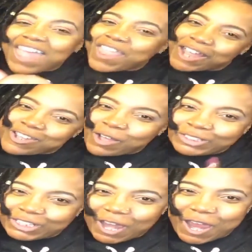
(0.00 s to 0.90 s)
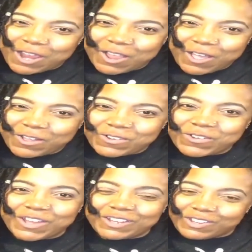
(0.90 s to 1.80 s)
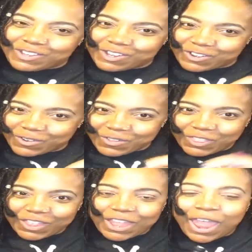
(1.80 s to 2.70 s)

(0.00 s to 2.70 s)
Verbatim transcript: That's no shade, though. It's just the truth. Mm.